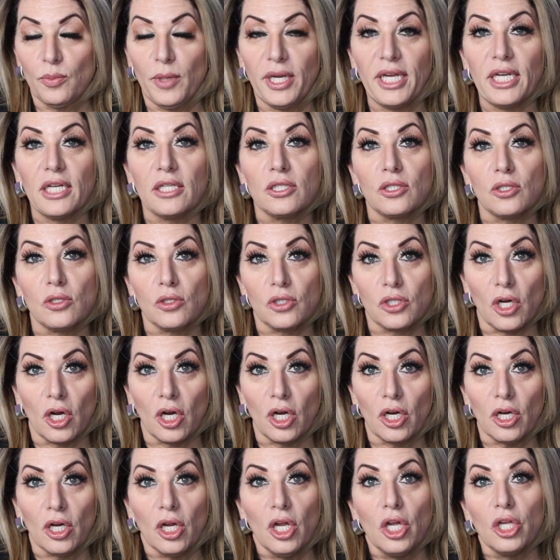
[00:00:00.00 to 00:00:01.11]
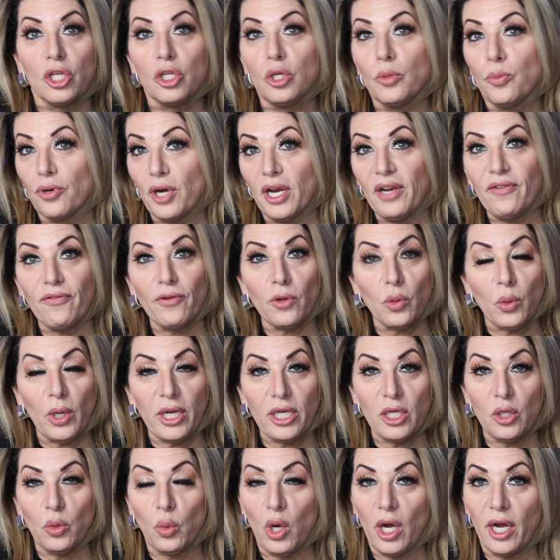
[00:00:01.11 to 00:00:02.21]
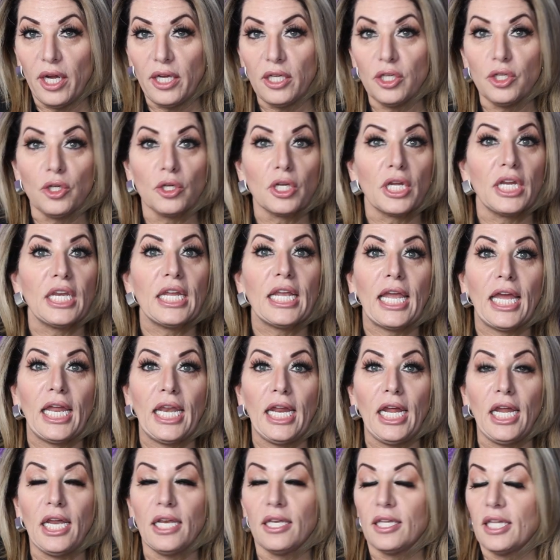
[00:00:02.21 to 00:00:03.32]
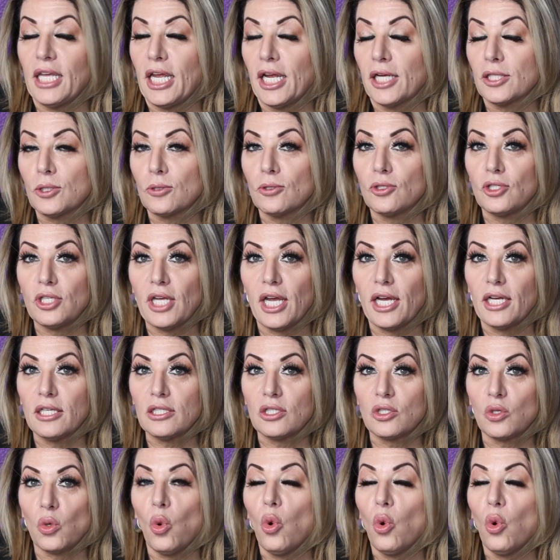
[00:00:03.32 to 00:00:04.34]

My answers are, you pray for what you want, you're going to get it. The answer is yes.